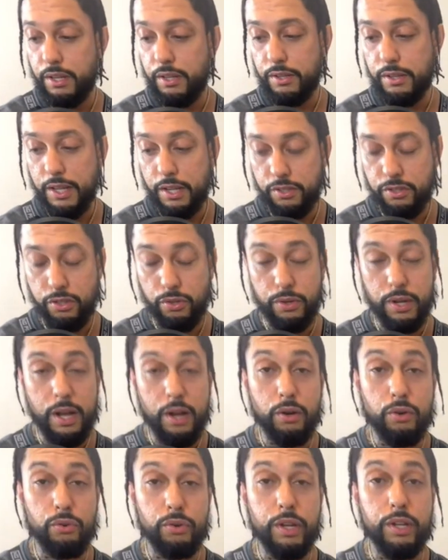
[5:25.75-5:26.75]
That's showing
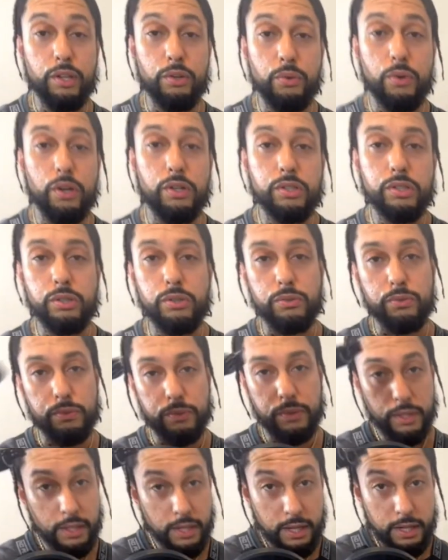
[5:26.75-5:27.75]
how great you are. So
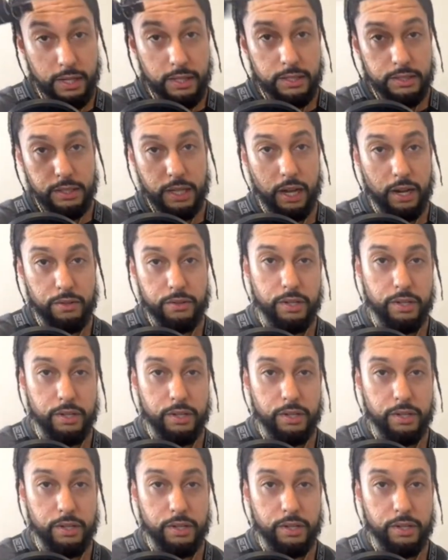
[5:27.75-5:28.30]
shout out